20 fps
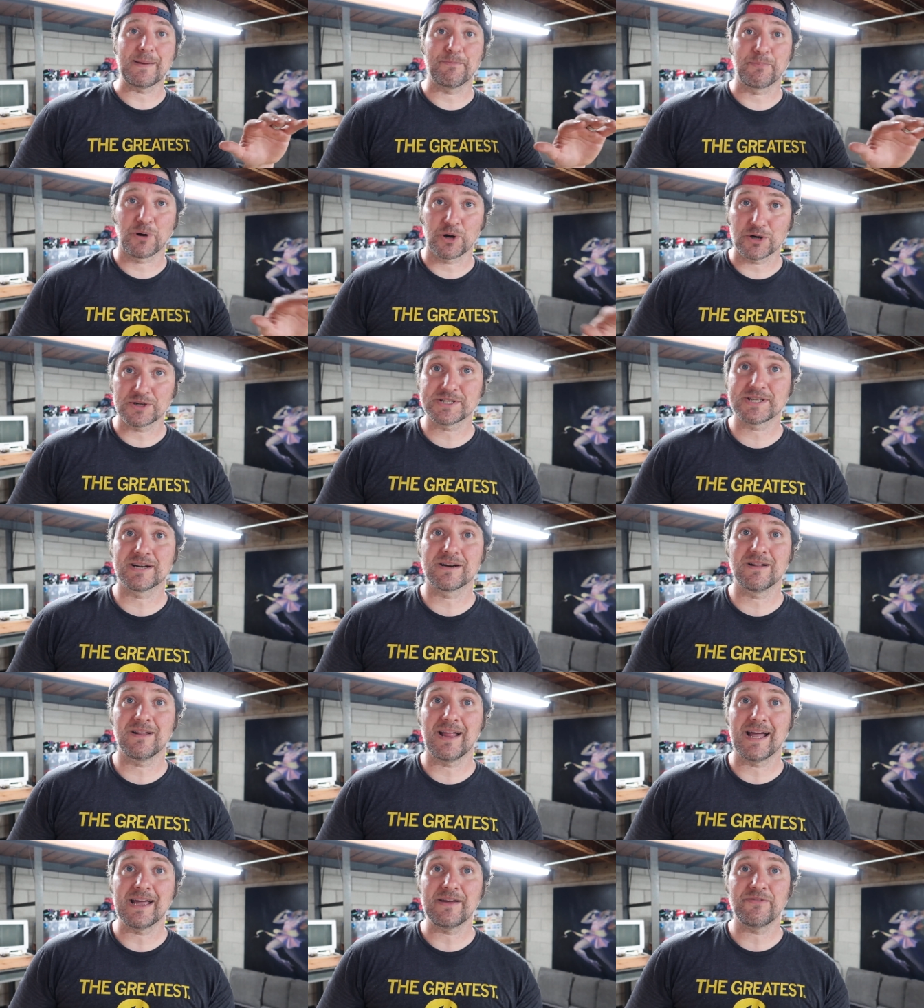personal
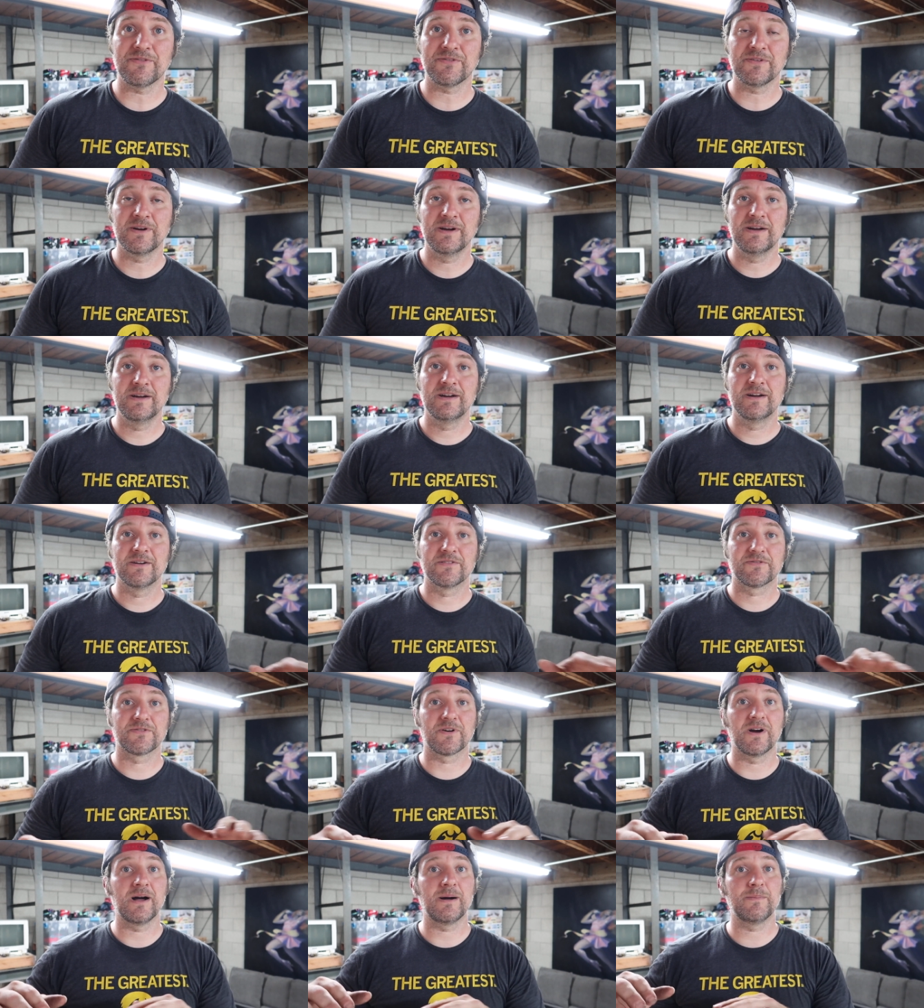life
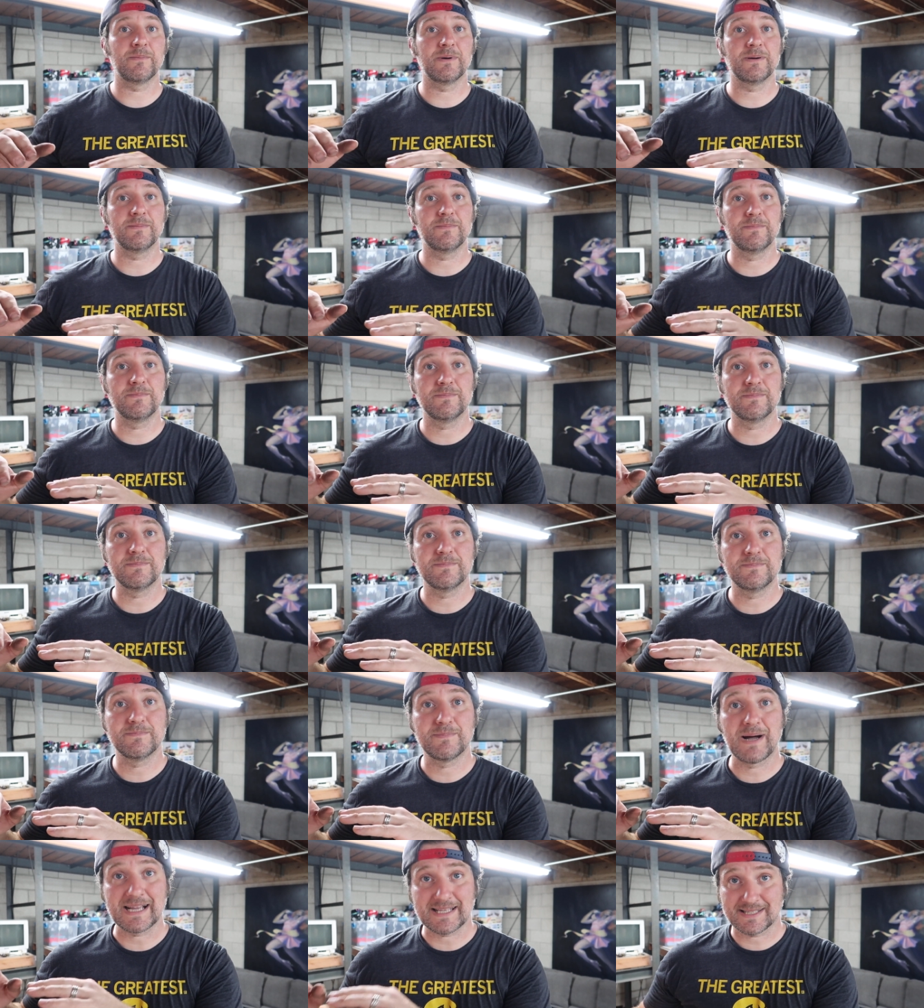from
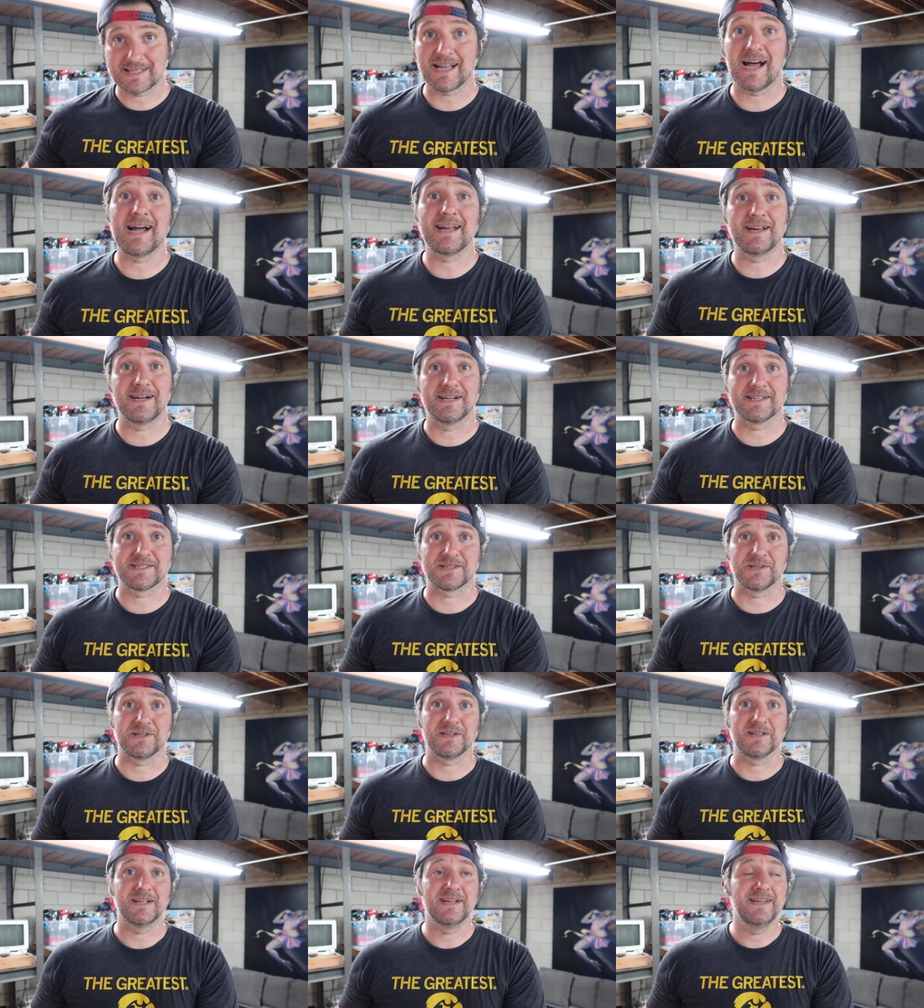my side
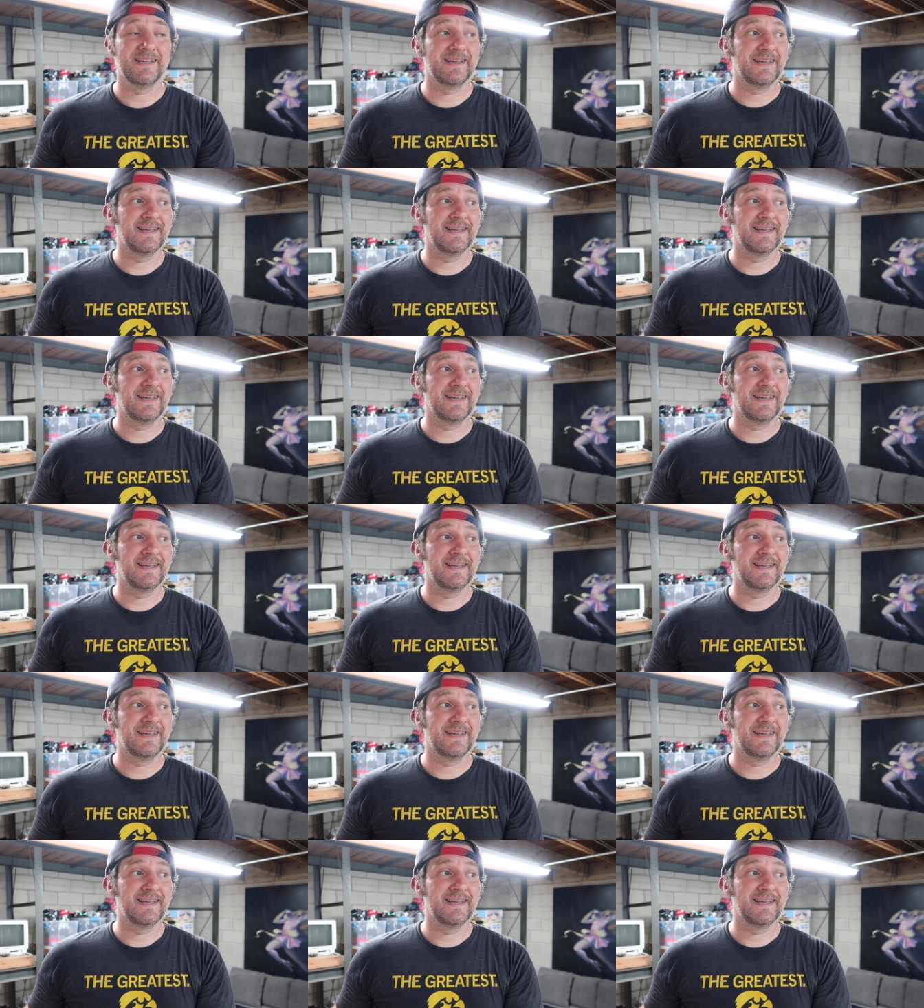hustle.